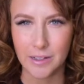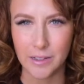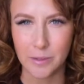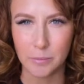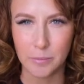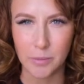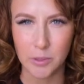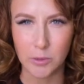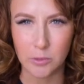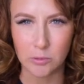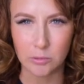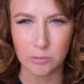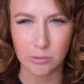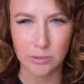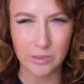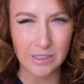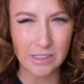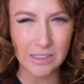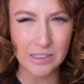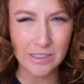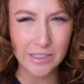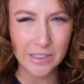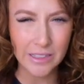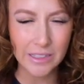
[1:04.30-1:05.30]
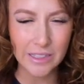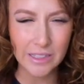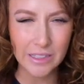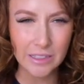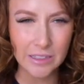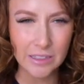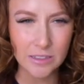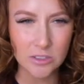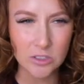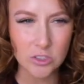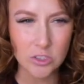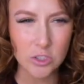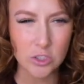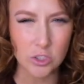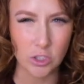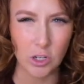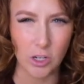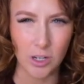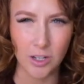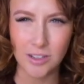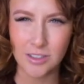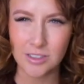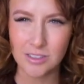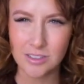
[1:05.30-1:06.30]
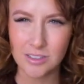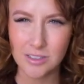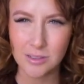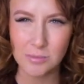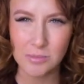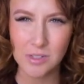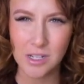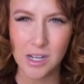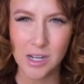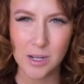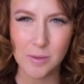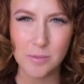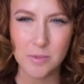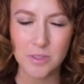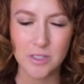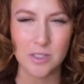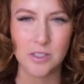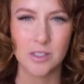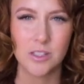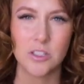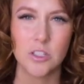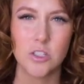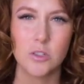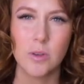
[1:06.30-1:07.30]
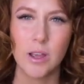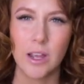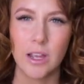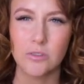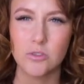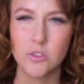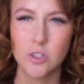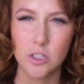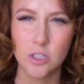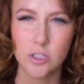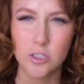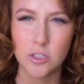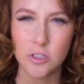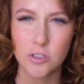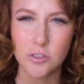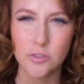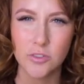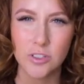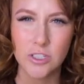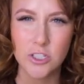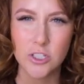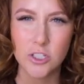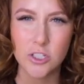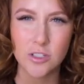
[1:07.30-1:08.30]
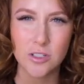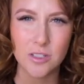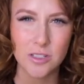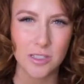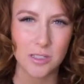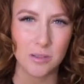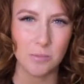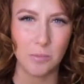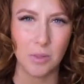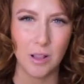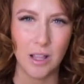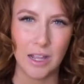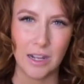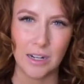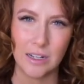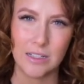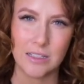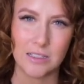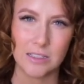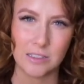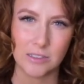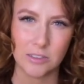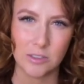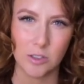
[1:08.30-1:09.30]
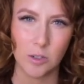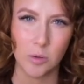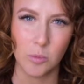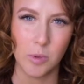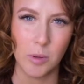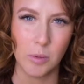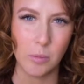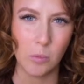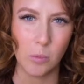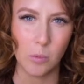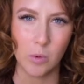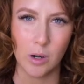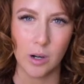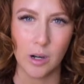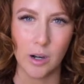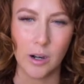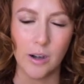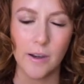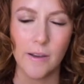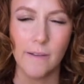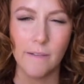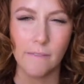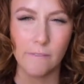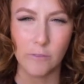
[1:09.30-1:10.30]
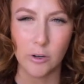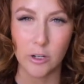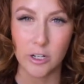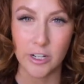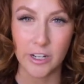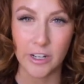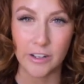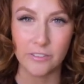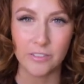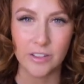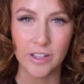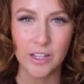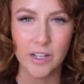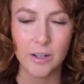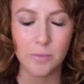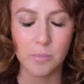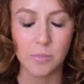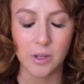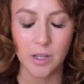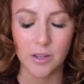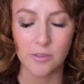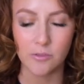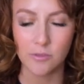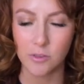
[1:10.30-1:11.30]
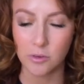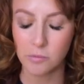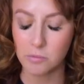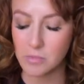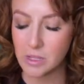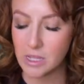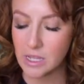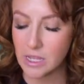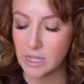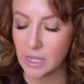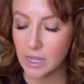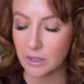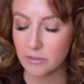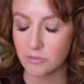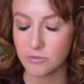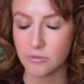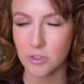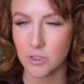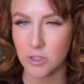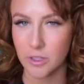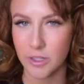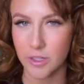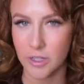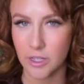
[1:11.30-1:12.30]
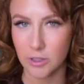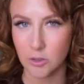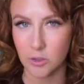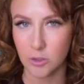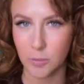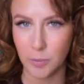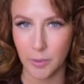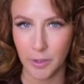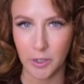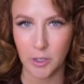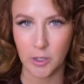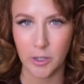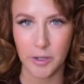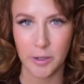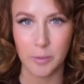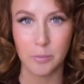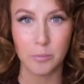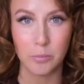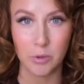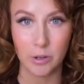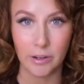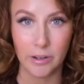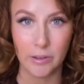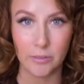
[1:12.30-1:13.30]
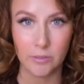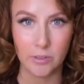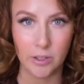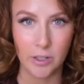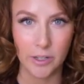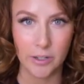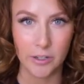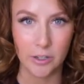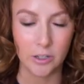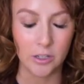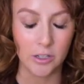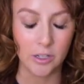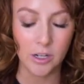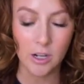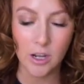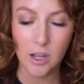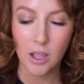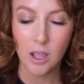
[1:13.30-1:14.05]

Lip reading: can be really stark sometimes unless you have darker features. Then black is a little bit more forgiving. But for me, I feel like I look better in a brown liner